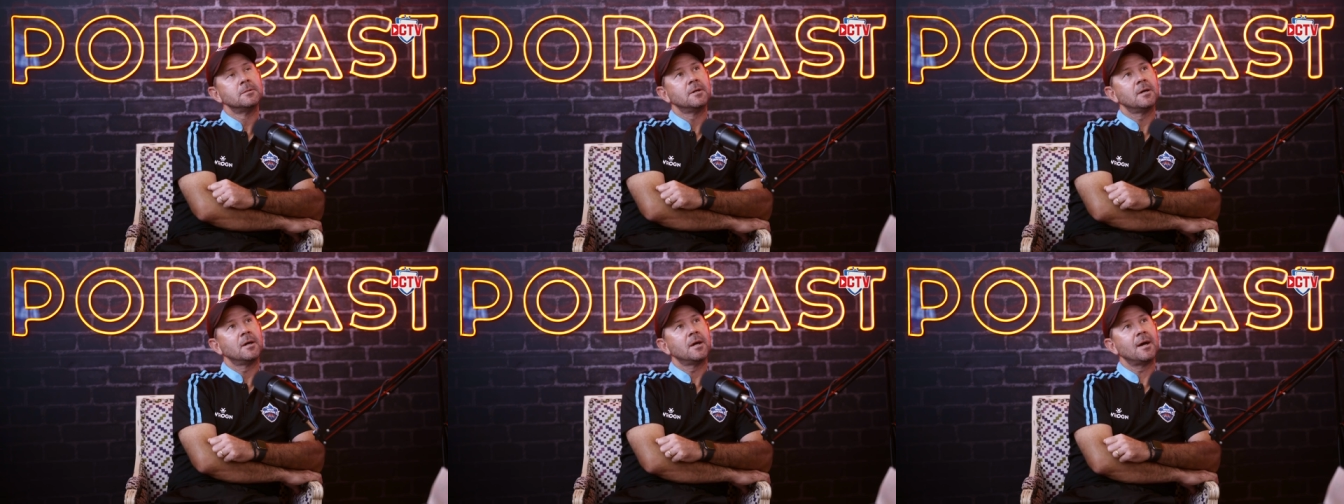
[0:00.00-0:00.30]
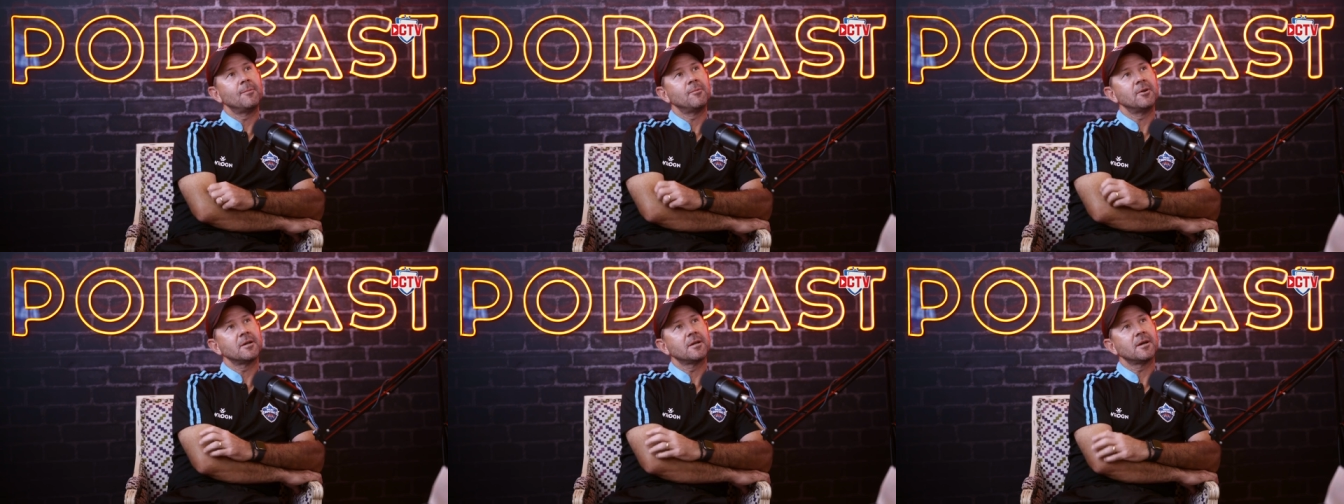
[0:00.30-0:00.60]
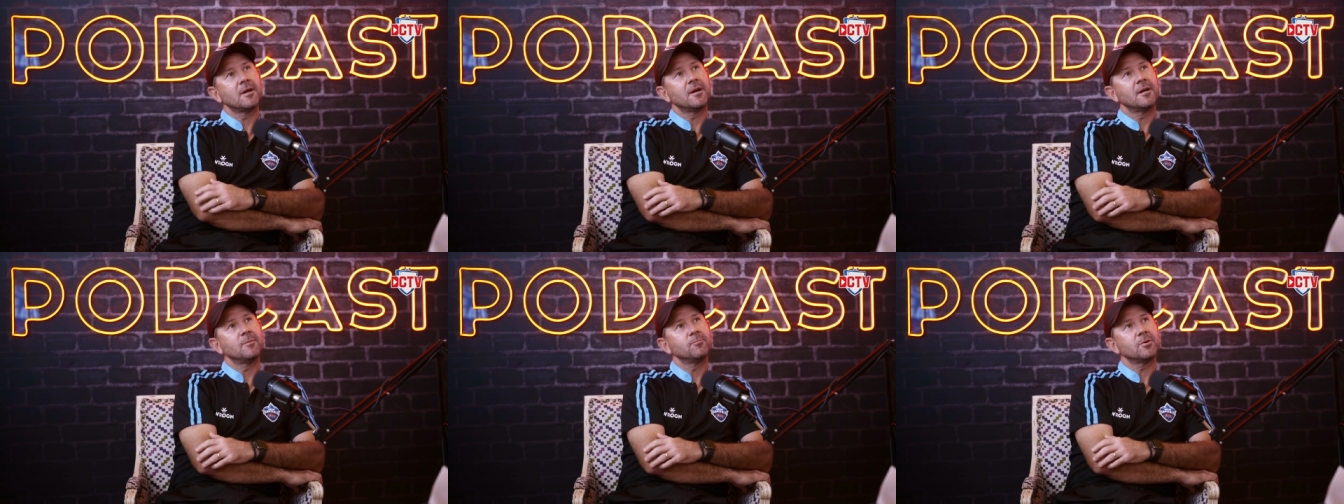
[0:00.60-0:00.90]
Aman
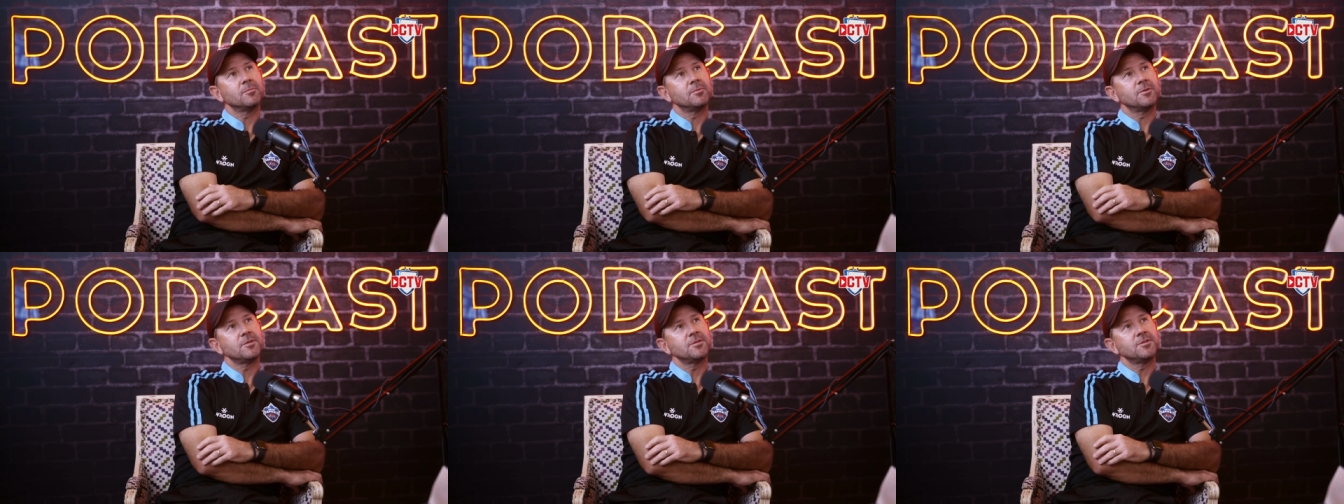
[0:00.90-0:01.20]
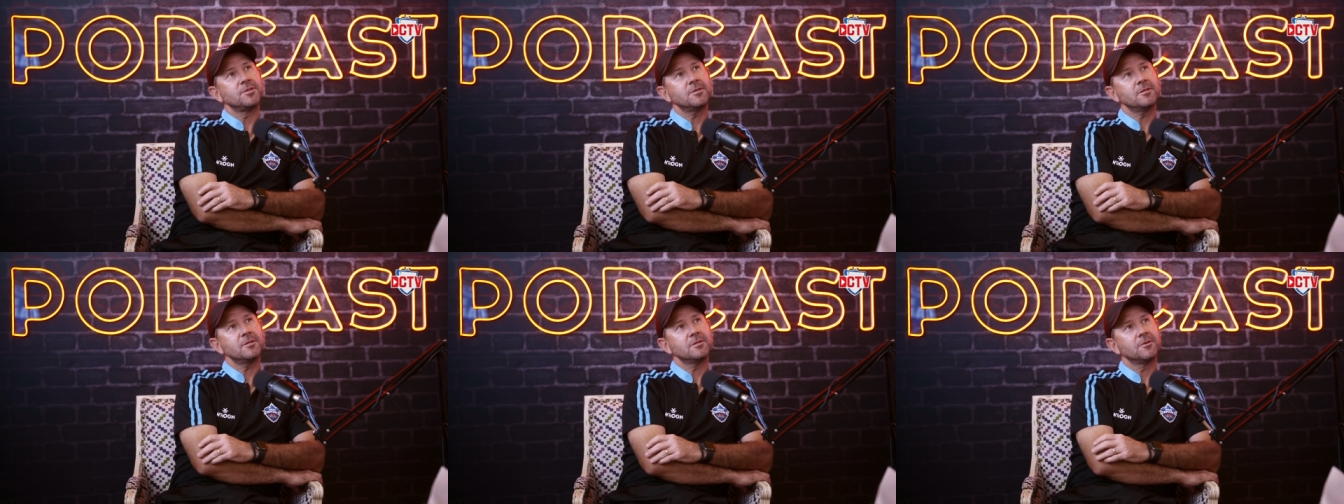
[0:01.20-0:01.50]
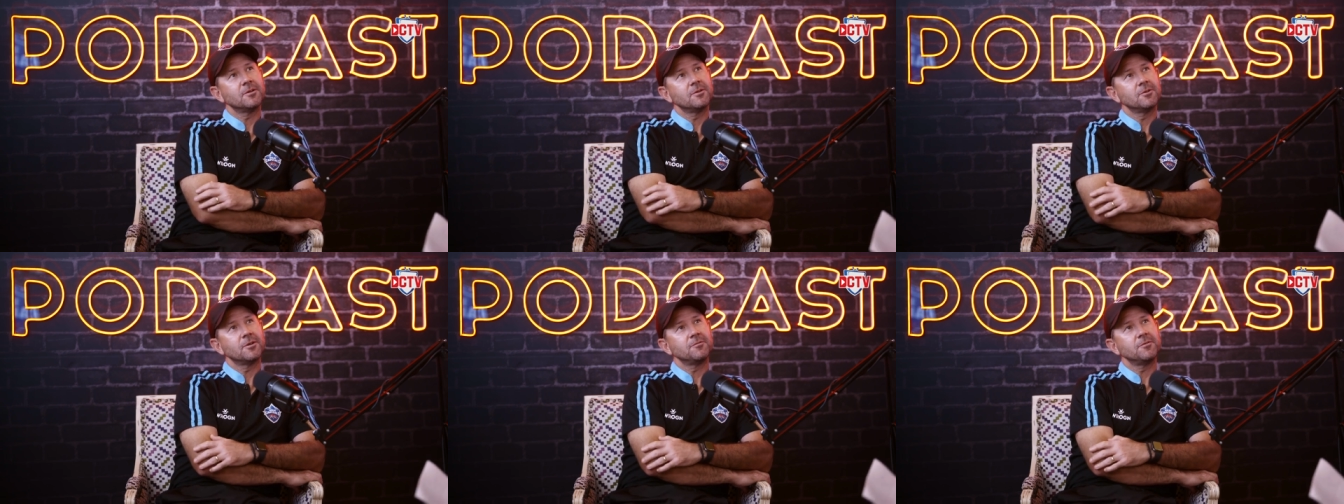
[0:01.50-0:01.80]
Khan probably this year. I've
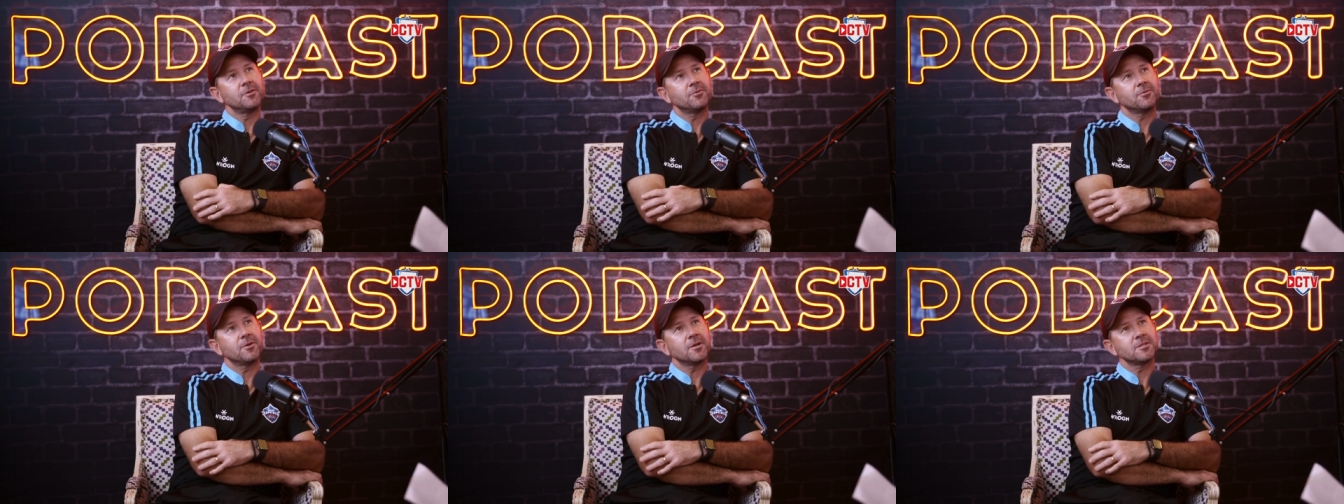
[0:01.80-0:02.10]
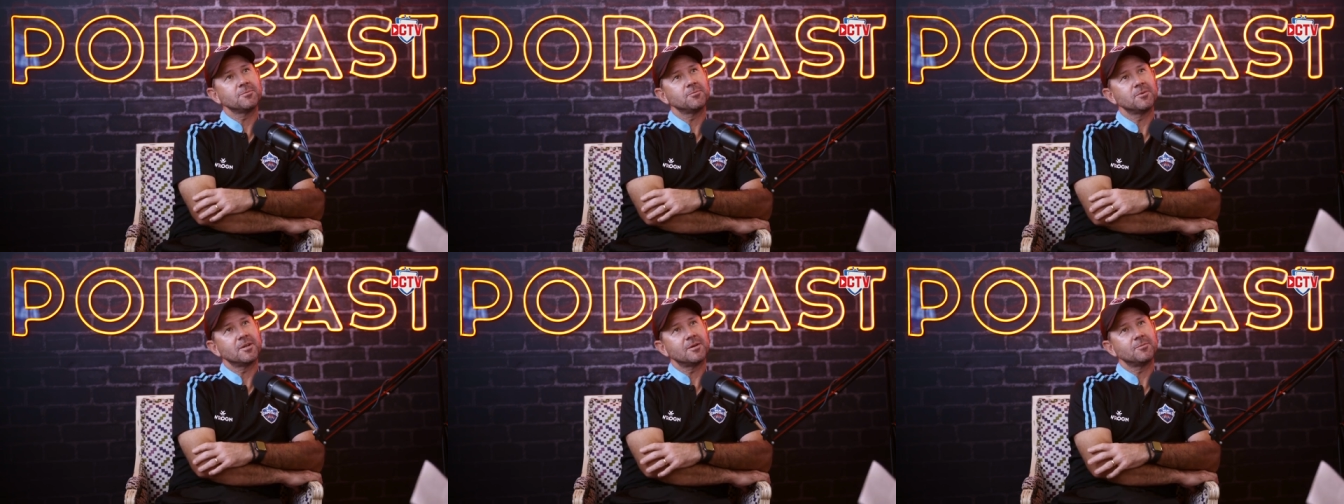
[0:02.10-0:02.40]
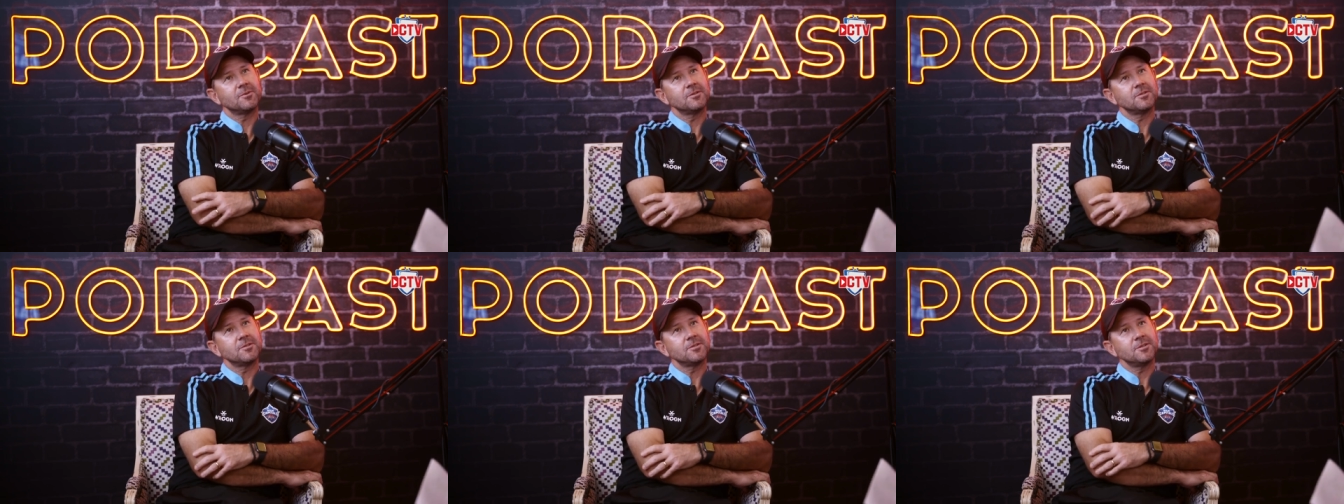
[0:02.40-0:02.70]
had a lot of interaction with
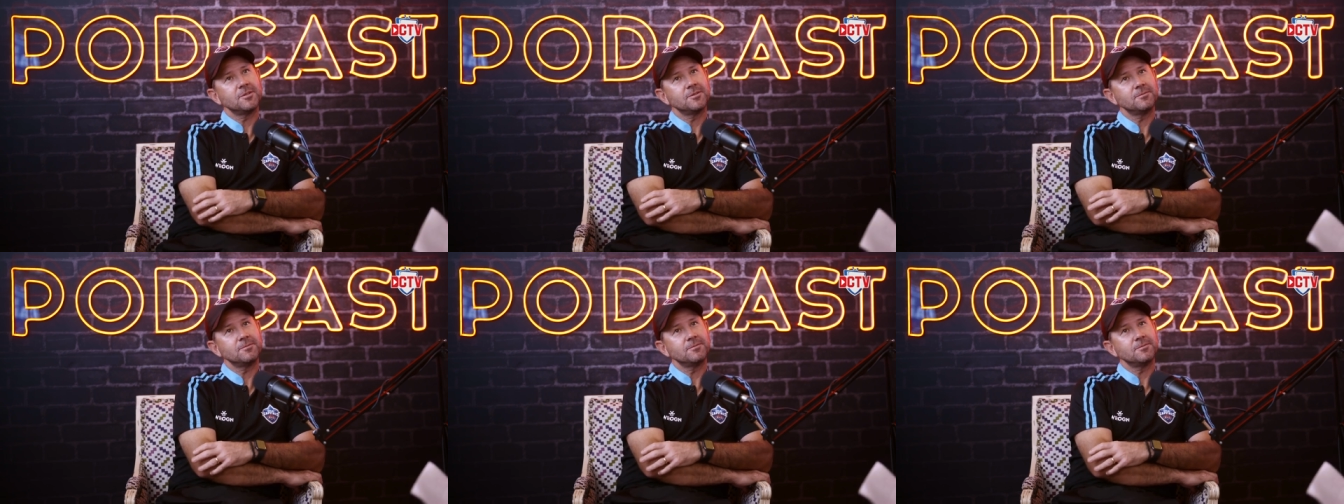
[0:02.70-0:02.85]
Aman this year.